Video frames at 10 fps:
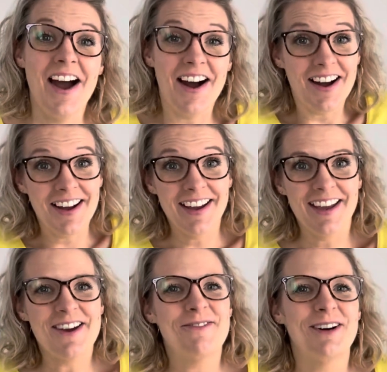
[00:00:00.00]

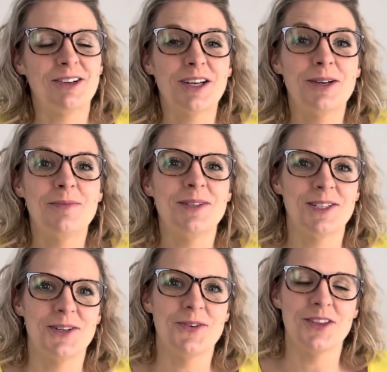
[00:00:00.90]
Hi, welcome
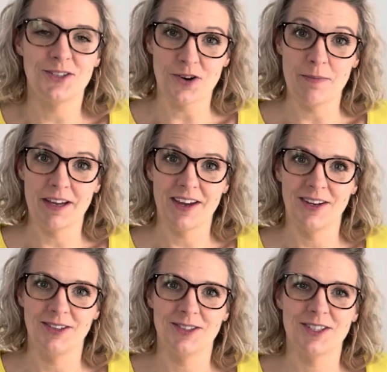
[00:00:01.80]
to The Drama
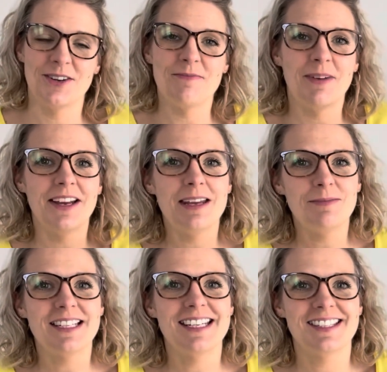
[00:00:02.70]
Coach. My
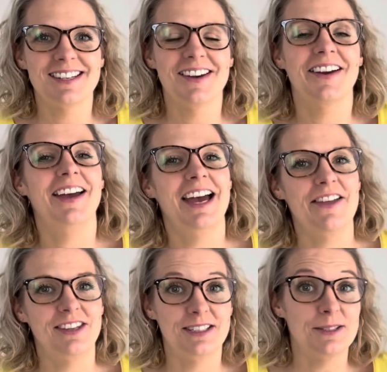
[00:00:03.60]
name's Lisa, and
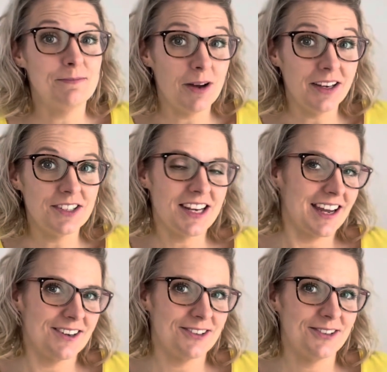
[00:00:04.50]
this is my
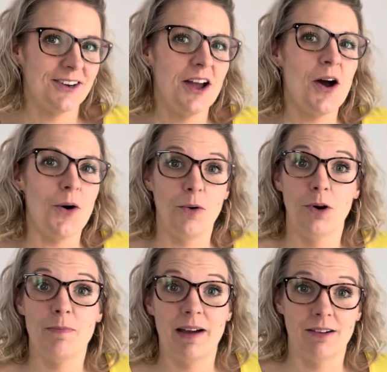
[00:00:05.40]
channel all
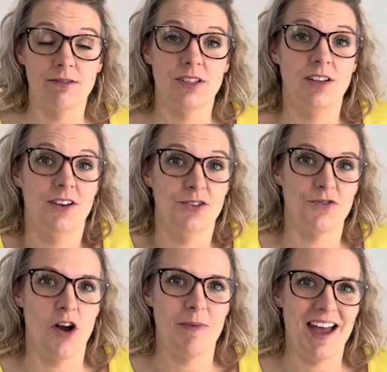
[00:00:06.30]
about
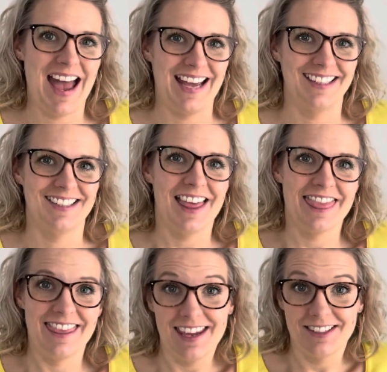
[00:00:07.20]
drama and
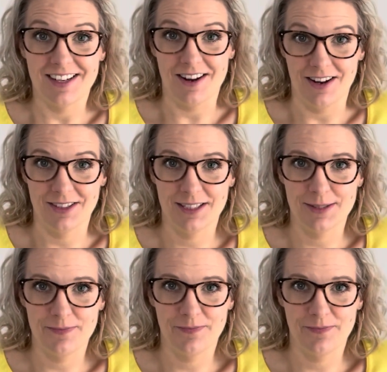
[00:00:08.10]
theatre arts.